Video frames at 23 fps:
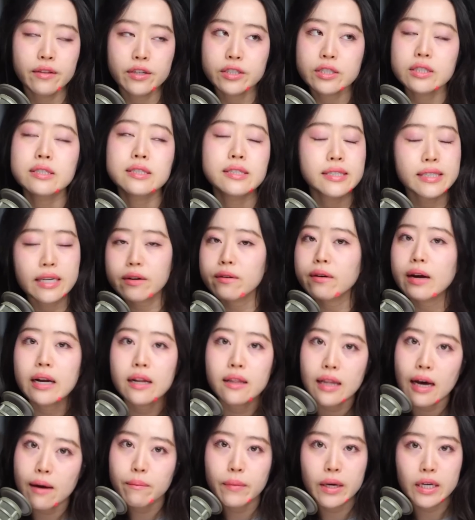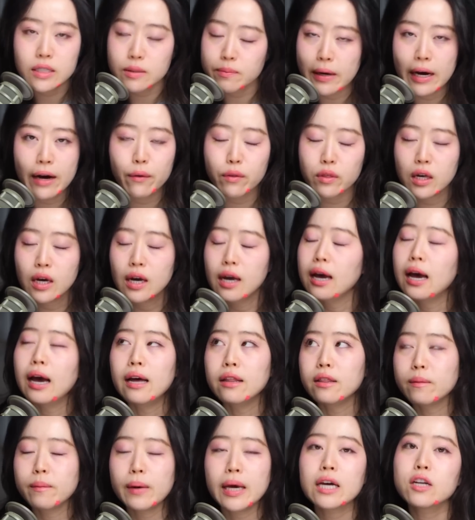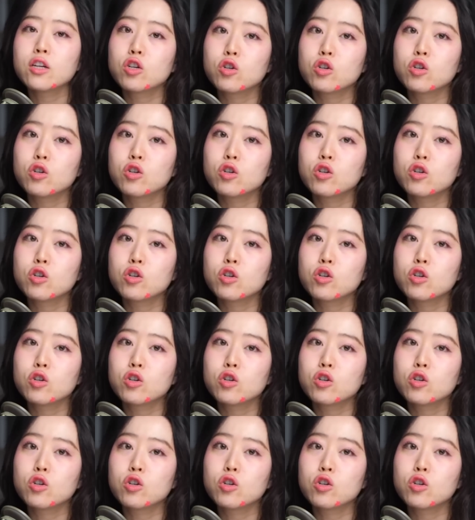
there's a cigarette in that man's mouth, and the man